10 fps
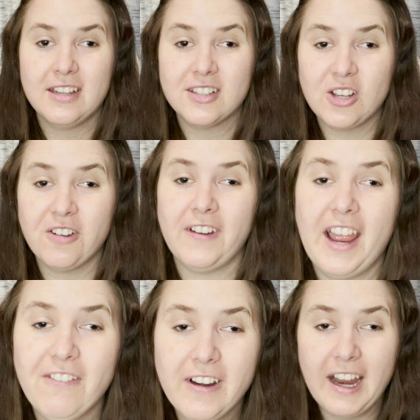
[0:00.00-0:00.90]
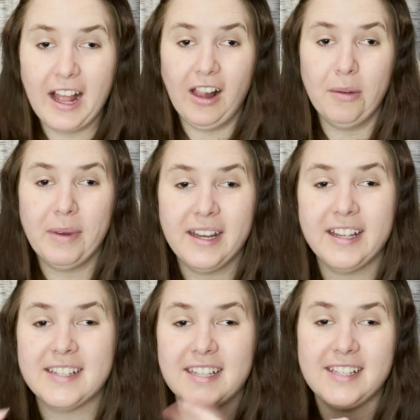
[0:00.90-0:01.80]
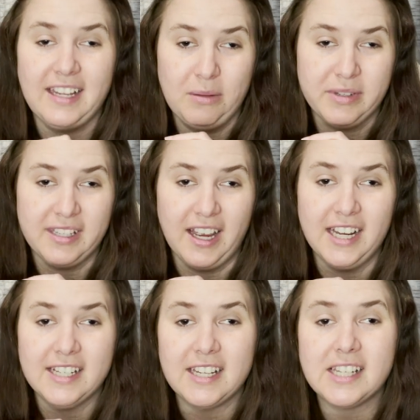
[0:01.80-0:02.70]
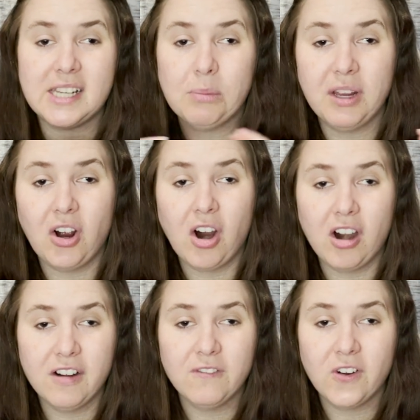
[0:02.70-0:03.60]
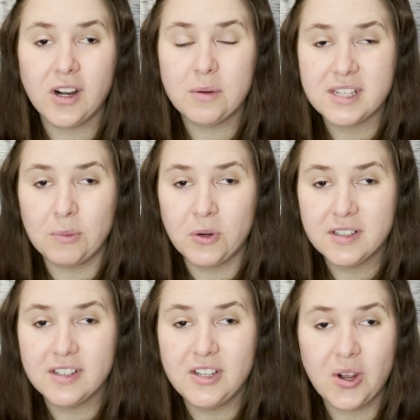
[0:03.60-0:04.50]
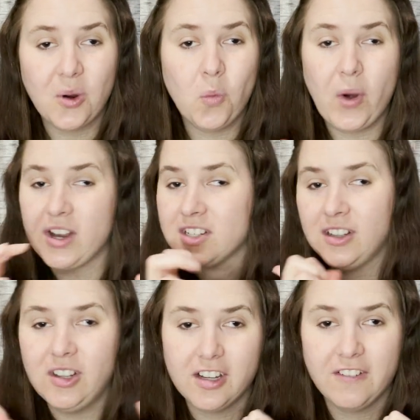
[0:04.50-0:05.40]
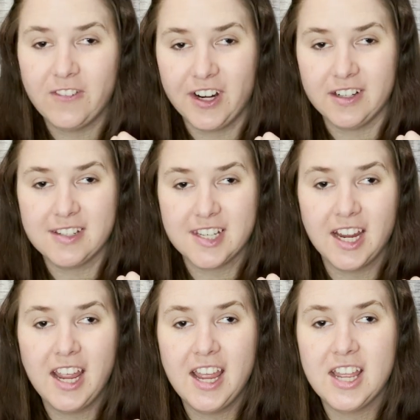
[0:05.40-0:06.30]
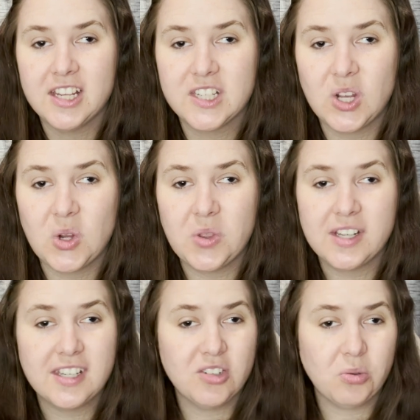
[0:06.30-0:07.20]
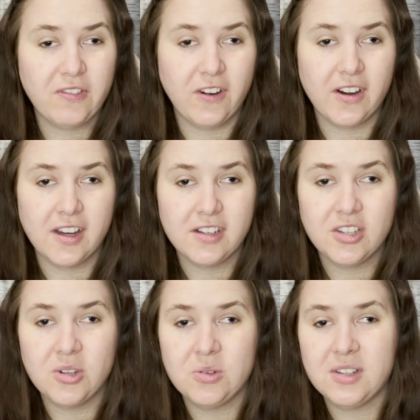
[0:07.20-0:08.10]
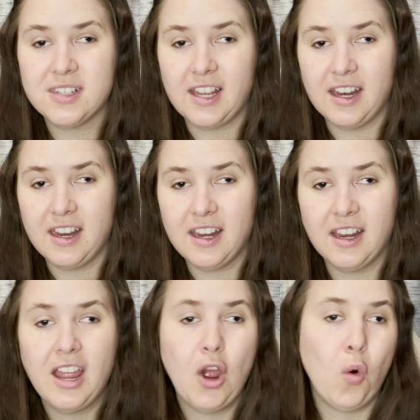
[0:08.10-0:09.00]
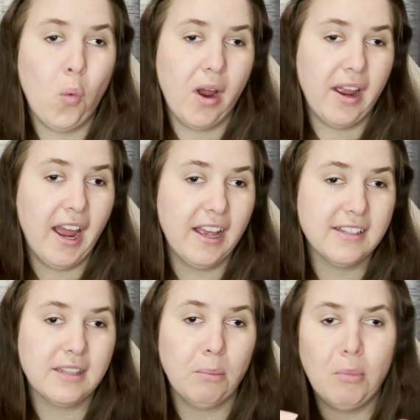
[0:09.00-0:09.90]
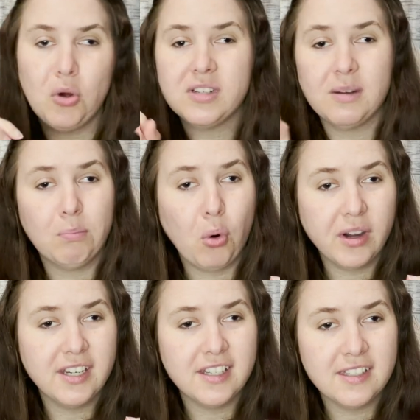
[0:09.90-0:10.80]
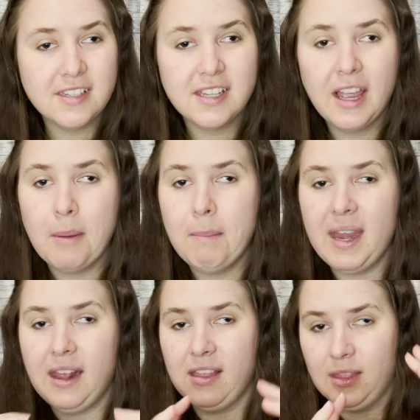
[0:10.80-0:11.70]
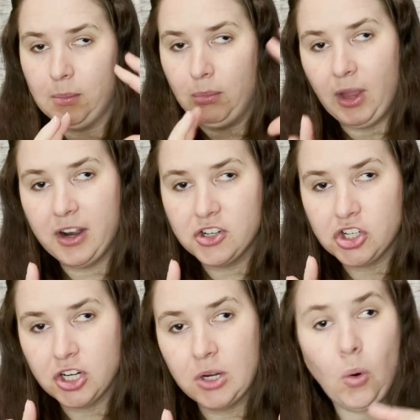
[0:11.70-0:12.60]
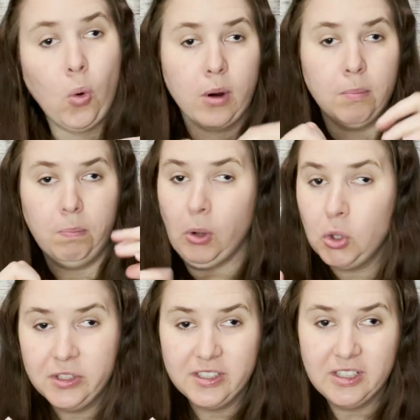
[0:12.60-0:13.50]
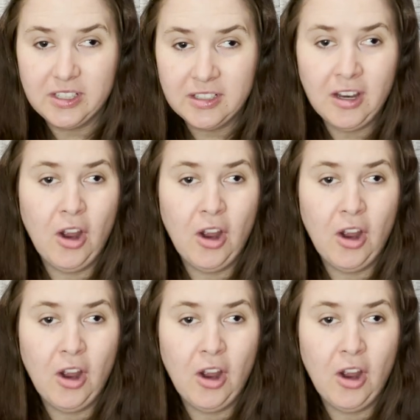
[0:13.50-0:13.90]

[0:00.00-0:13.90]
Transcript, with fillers: So if every element is the same size, it's going to be hard for someone to know where to look first. So this is referring to deciding what has the most importance, making them larger or bolder,